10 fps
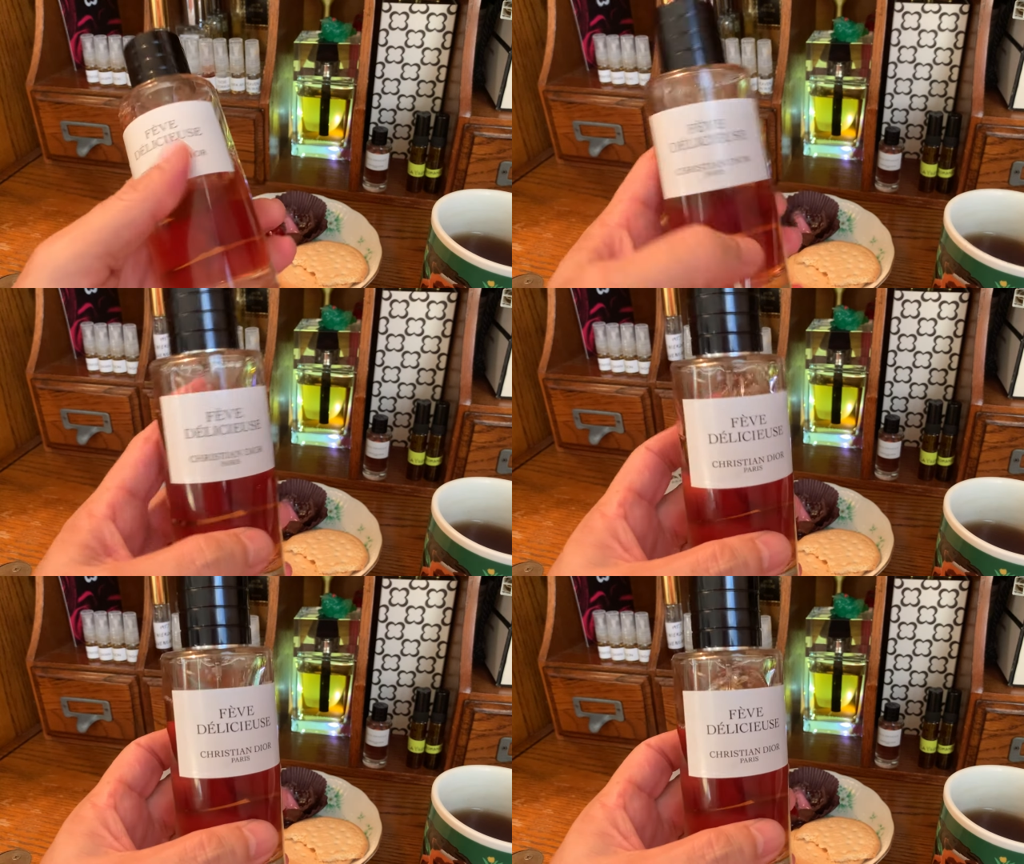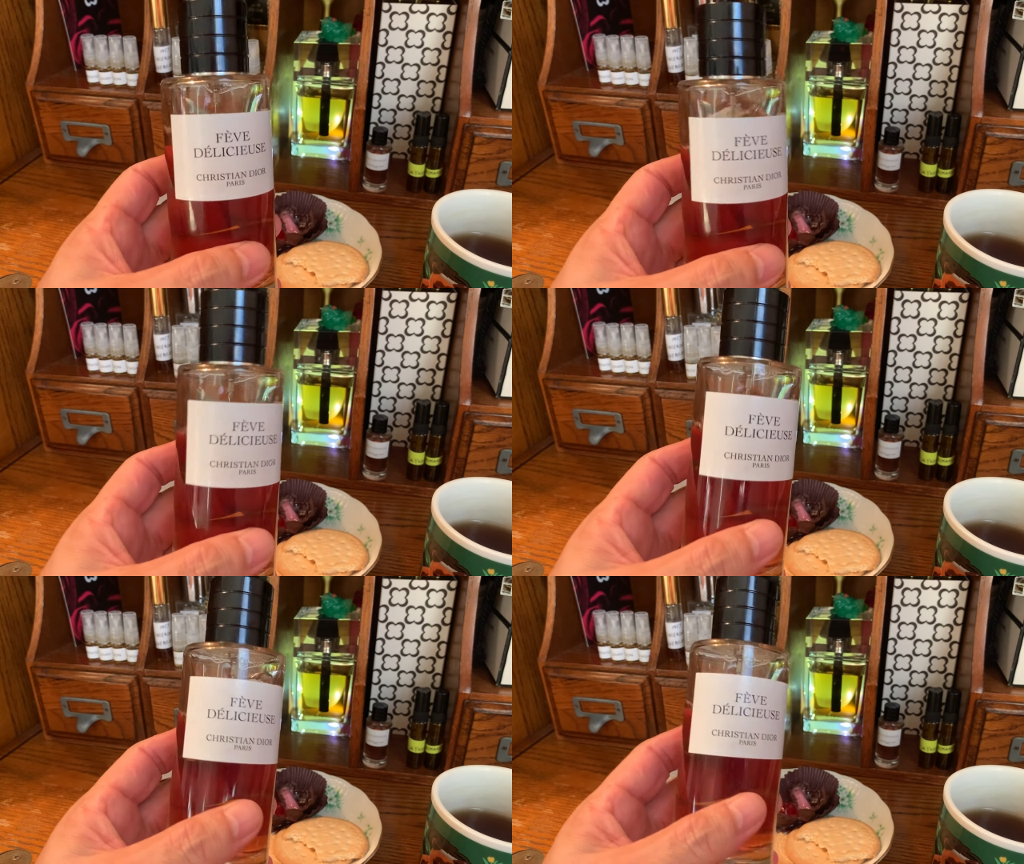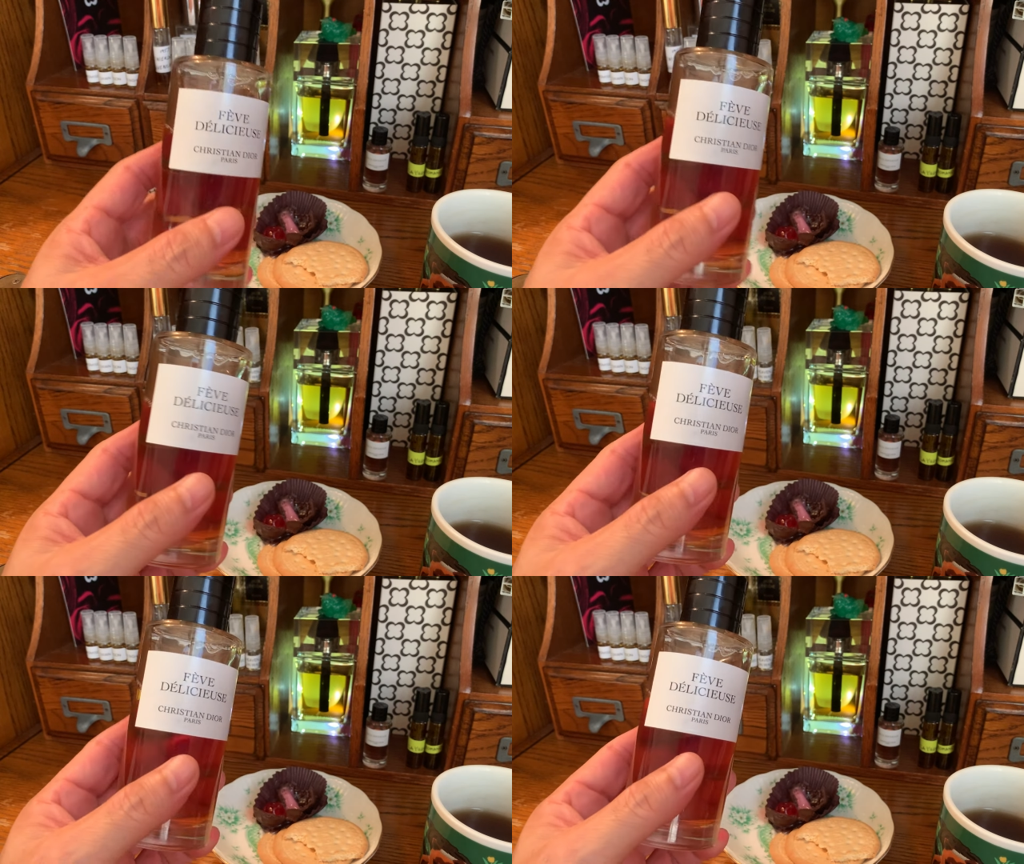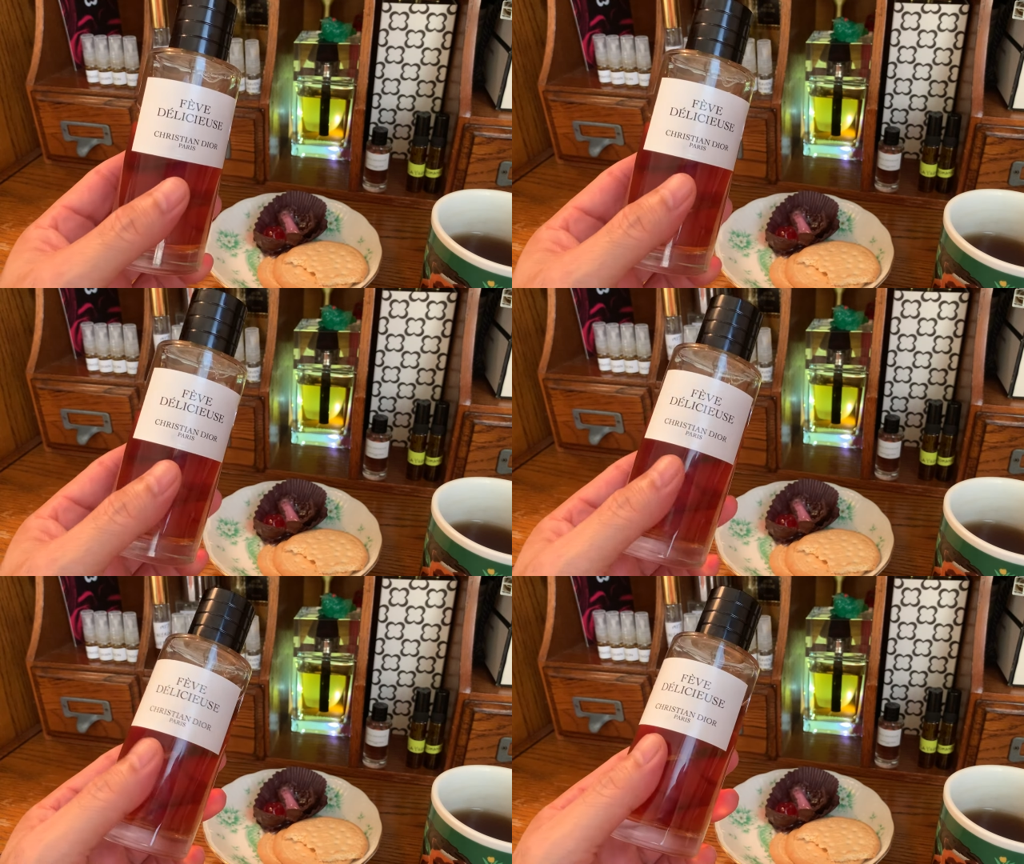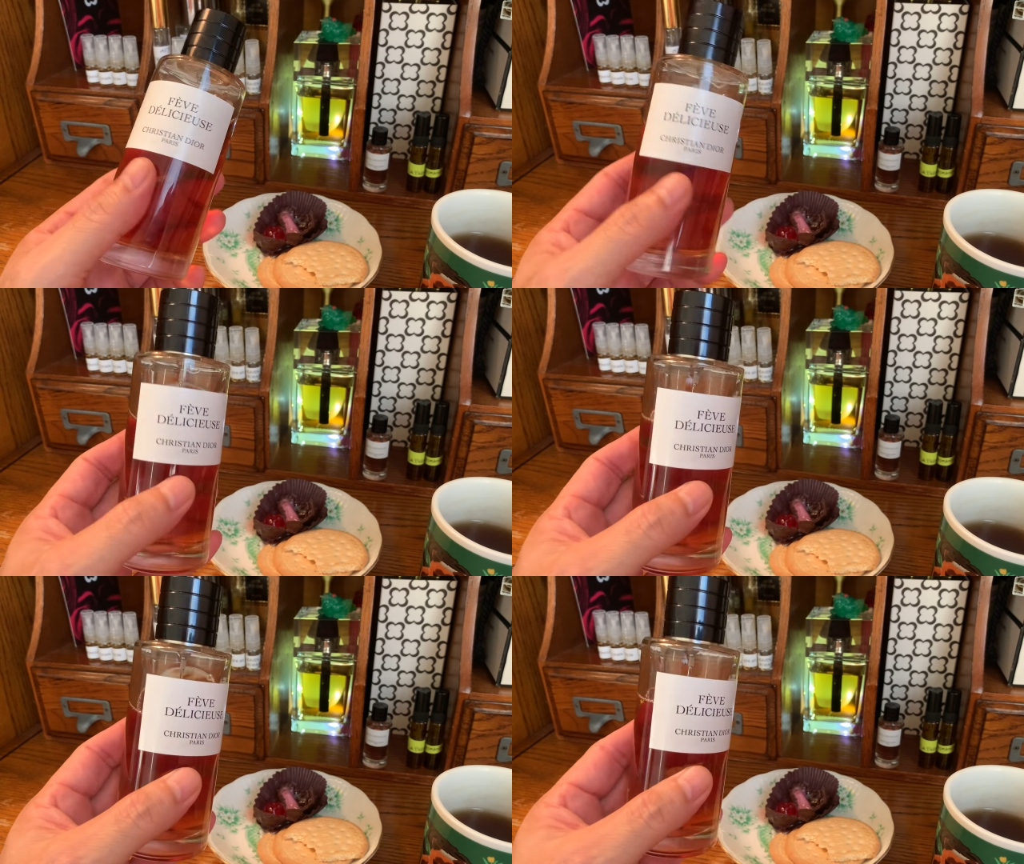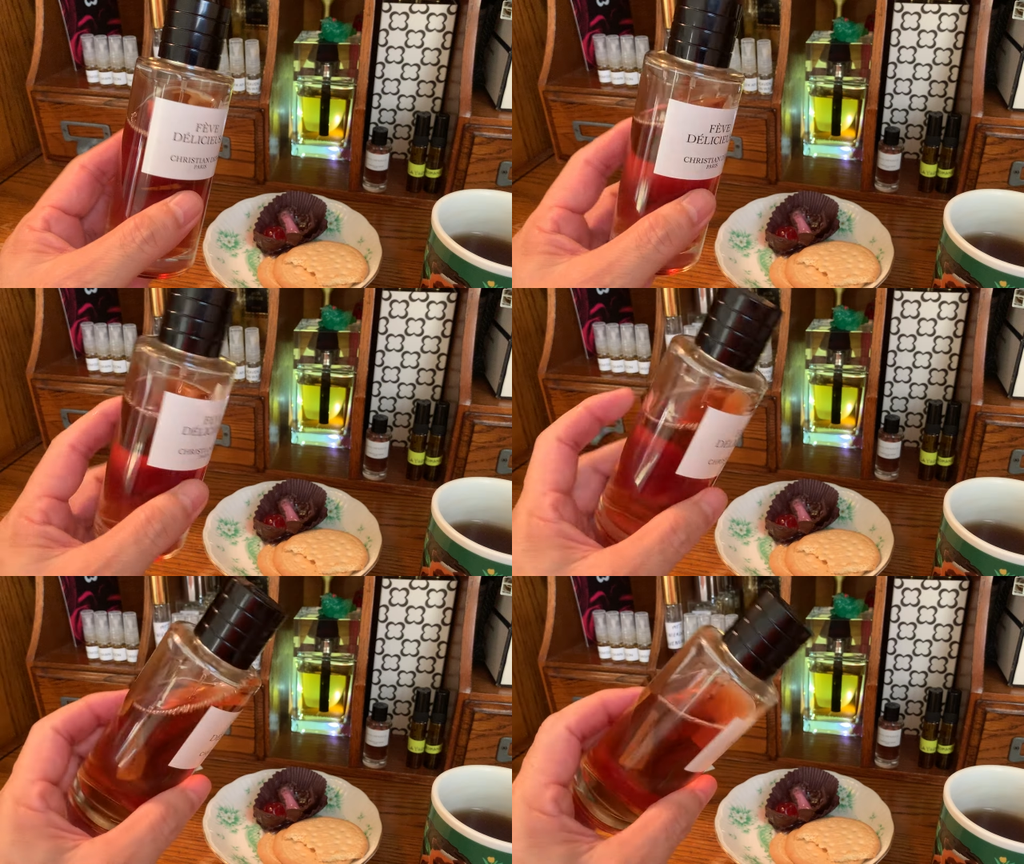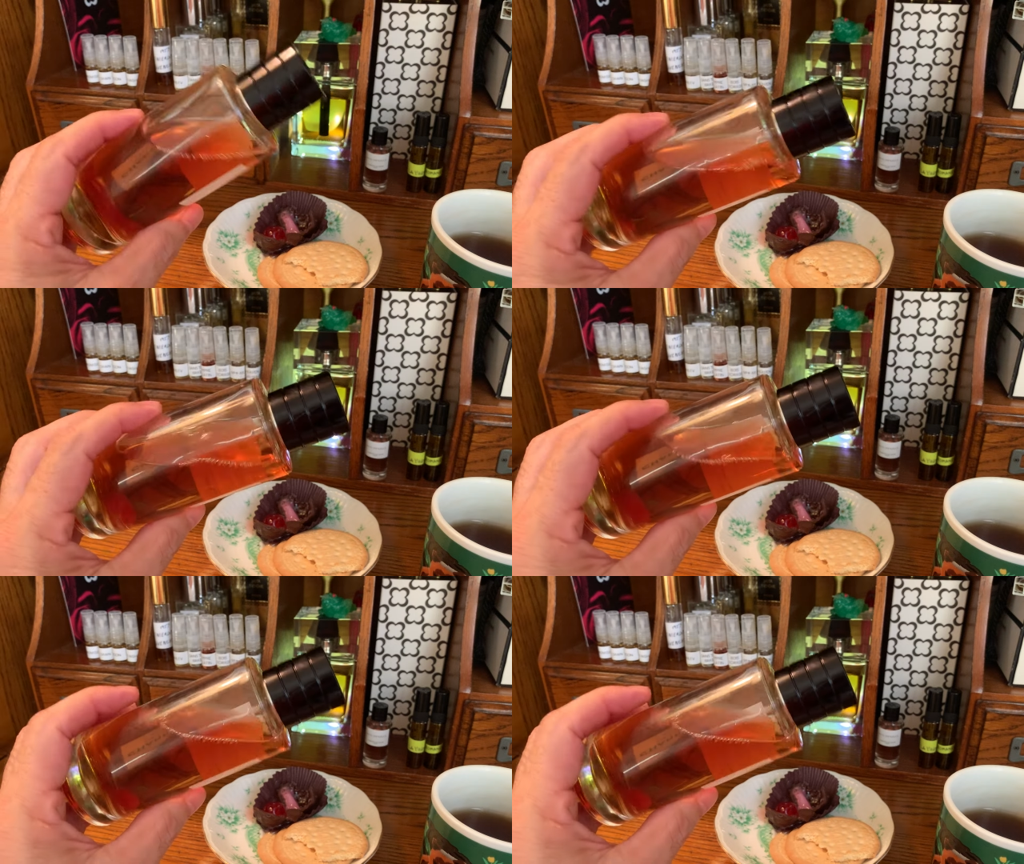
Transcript: Nobody's mouth can be seen.